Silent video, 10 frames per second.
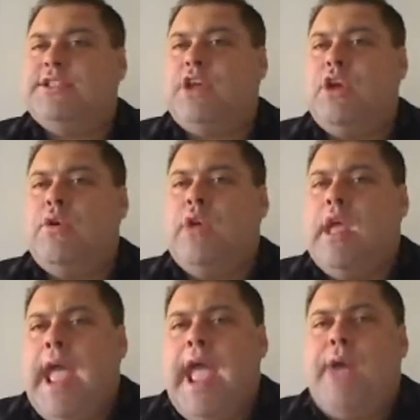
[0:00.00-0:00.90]
So
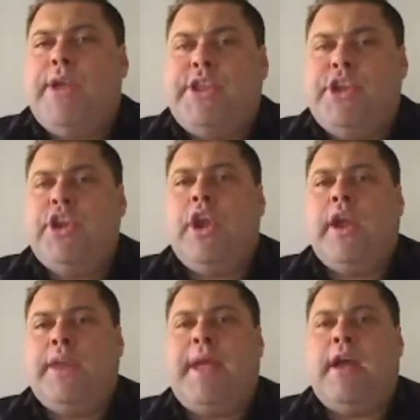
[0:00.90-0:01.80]
how are you
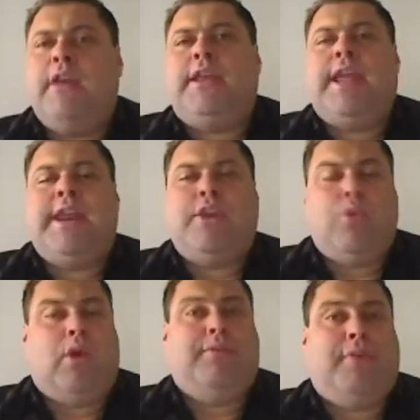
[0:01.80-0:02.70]
going about getting
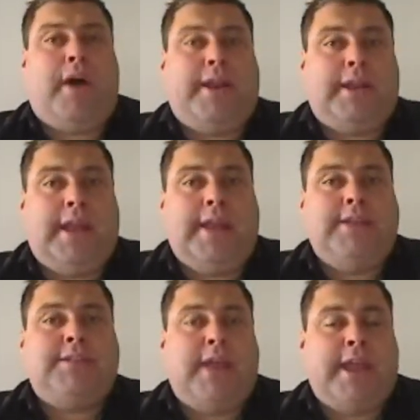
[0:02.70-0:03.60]
qualified
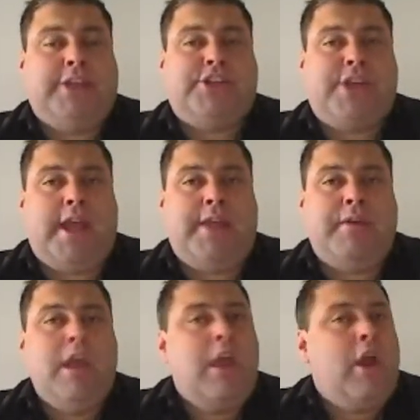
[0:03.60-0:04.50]
leads each day?
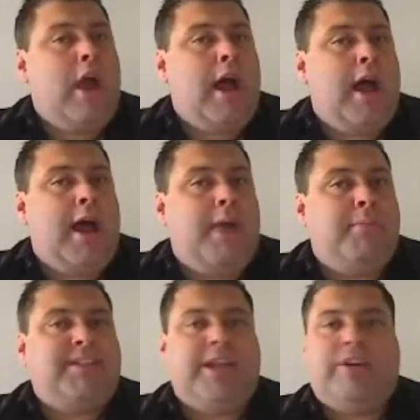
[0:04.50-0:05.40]

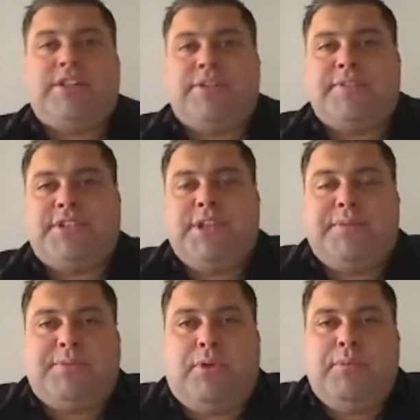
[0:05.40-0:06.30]
Secrets of a
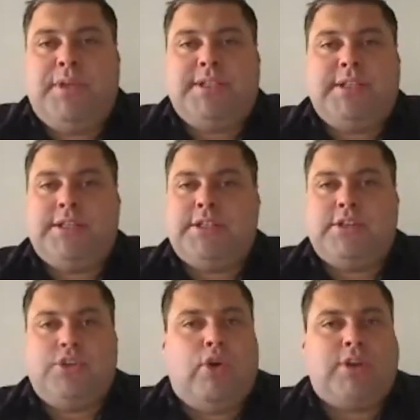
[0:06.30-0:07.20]
Super Small Business
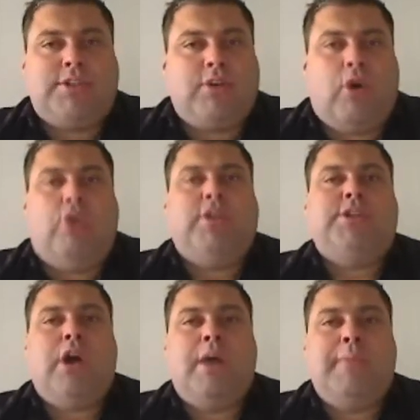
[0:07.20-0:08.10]
talks all the
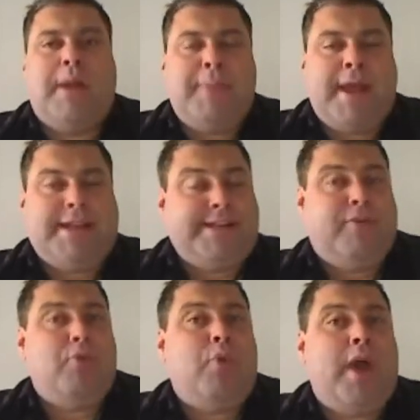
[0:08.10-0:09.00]
time about
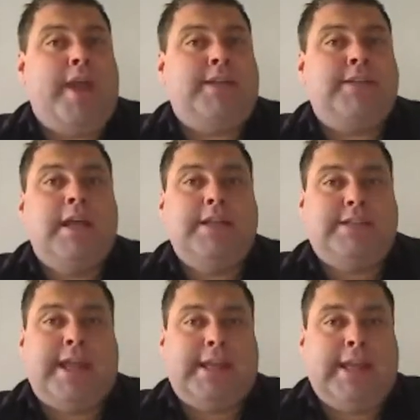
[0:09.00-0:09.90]
different ways
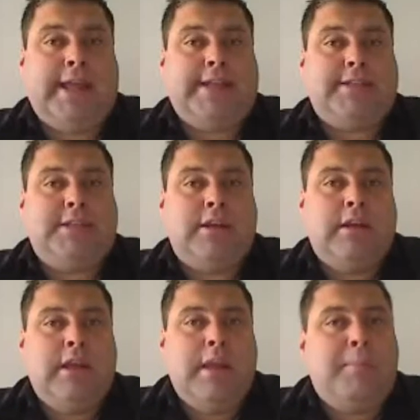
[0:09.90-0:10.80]
to get leads.
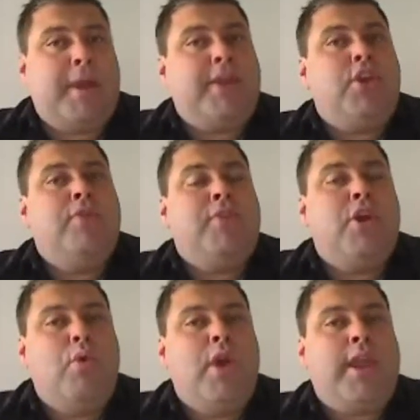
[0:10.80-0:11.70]
But you've got
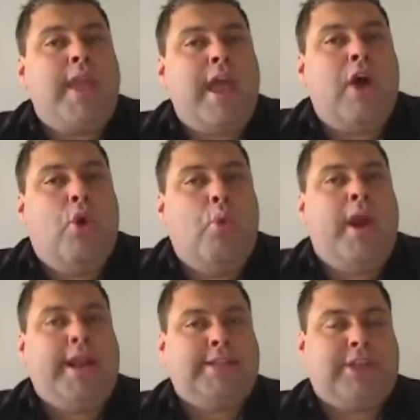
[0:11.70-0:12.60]
to work out
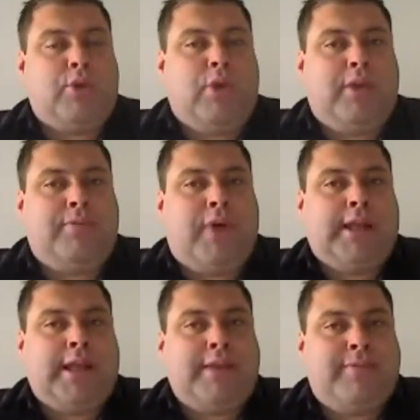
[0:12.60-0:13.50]
what is a
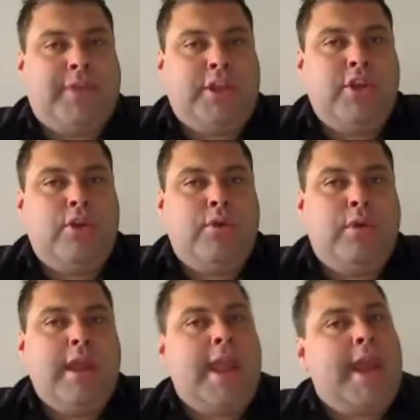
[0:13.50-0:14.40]
qualified lead for
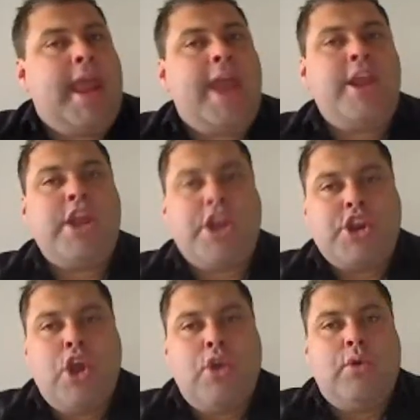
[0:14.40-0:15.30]
you, and how do you
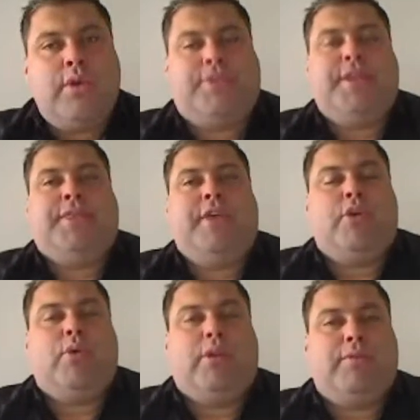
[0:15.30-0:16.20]
know that they're
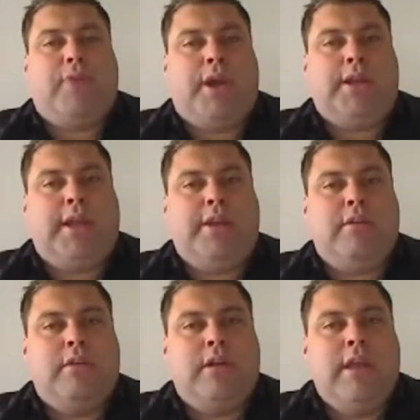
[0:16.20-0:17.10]
a qualified lead?
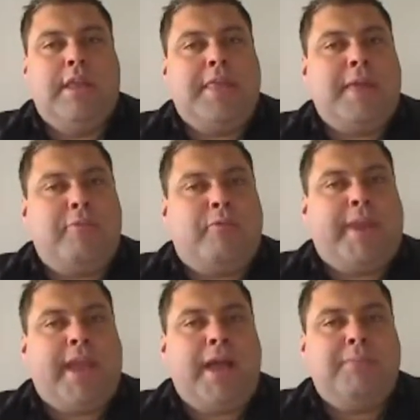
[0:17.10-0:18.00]
That
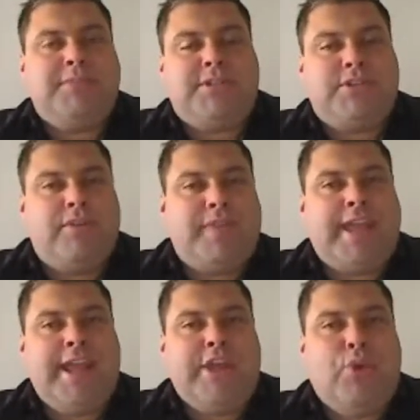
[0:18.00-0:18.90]
becomes sort of the
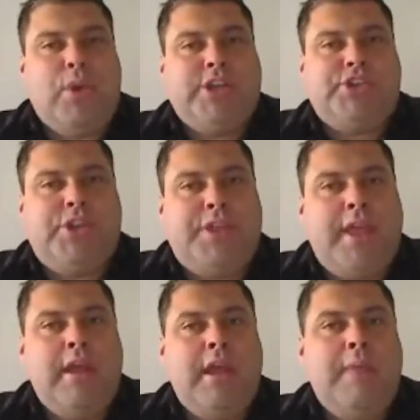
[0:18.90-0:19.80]
key question
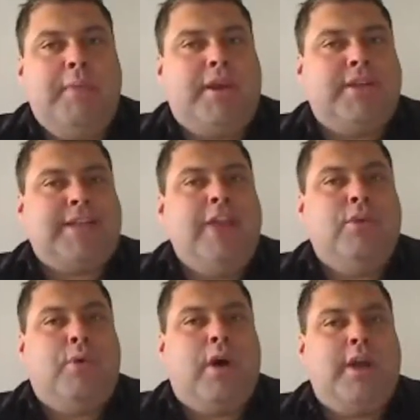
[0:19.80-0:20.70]
there, because
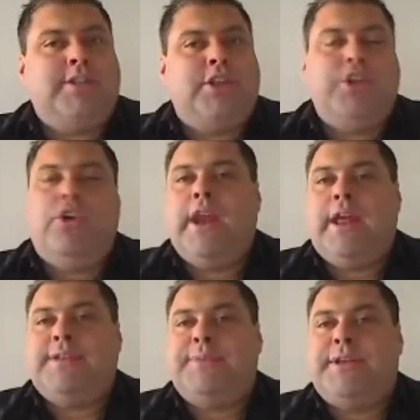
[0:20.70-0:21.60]
otherwise you're going
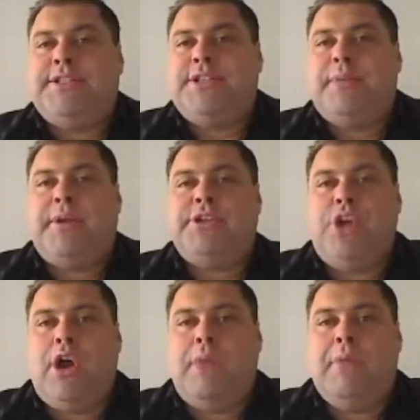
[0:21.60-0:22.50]
to spend so much
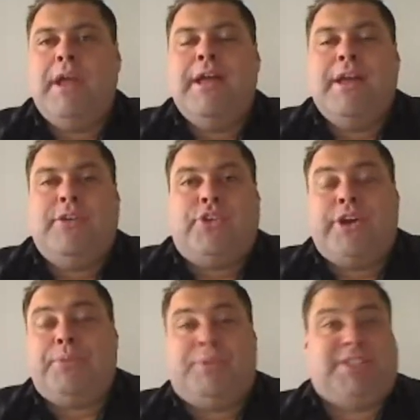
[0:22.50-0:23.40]
time
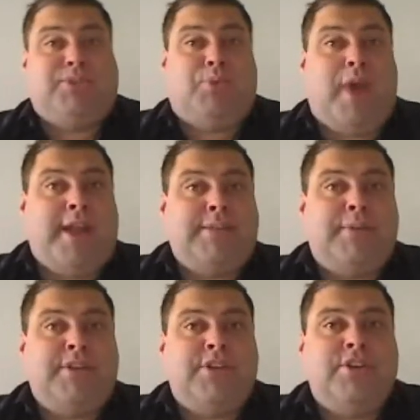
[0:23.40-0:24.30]
trying to persuade
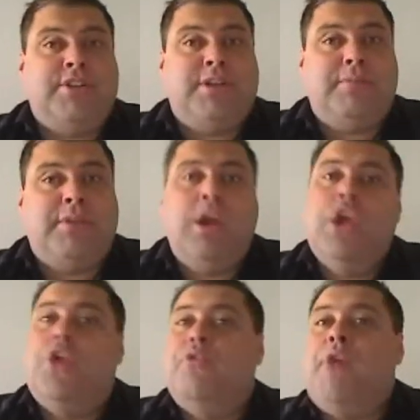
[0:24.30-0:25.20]
someone to do something
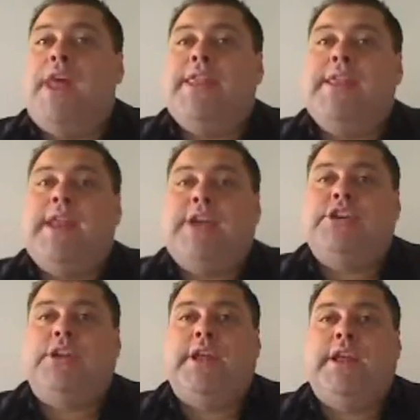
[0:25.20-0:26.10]
rather than
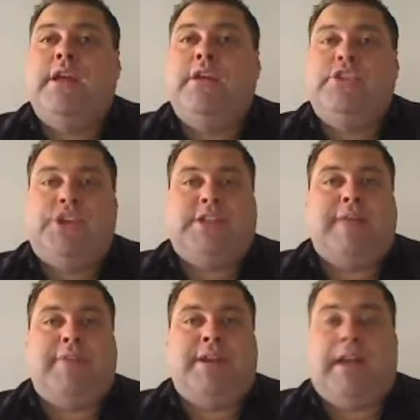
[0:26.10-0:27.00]
actually just
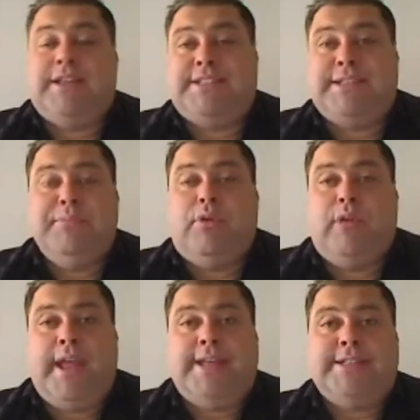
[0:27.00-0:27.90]
having a
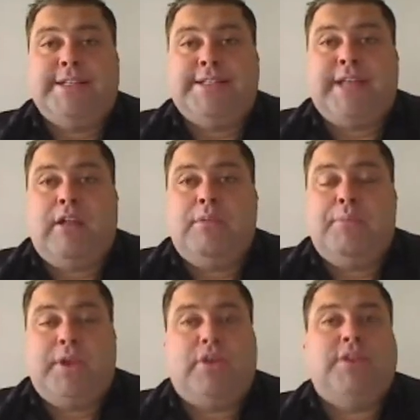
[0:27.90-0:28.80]
simple, easy sell,
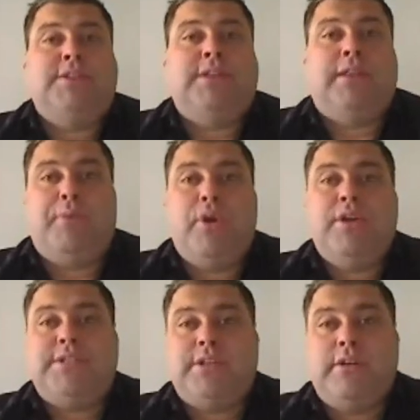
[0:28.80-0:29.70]
because the
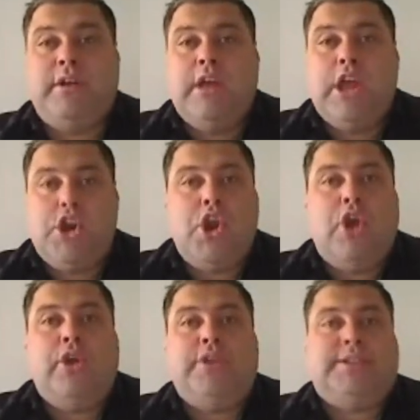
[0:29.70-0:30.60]
person
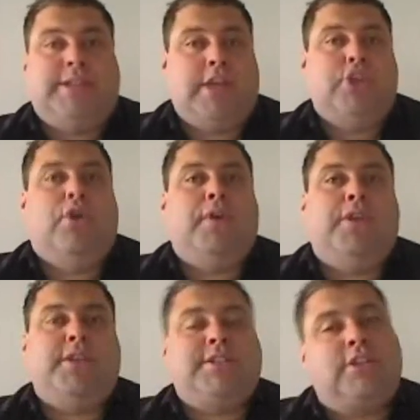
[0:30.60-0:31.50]
knows that you've
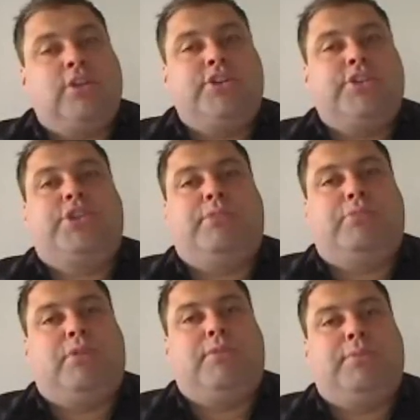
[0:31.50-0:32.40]
got the solution to the
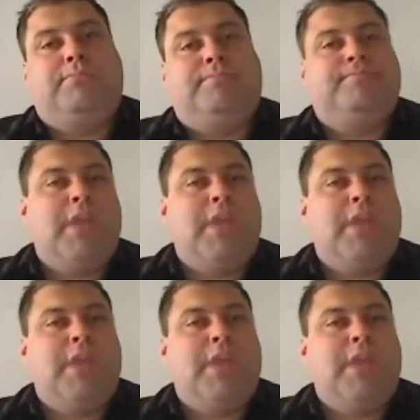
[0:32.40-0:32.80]
problem.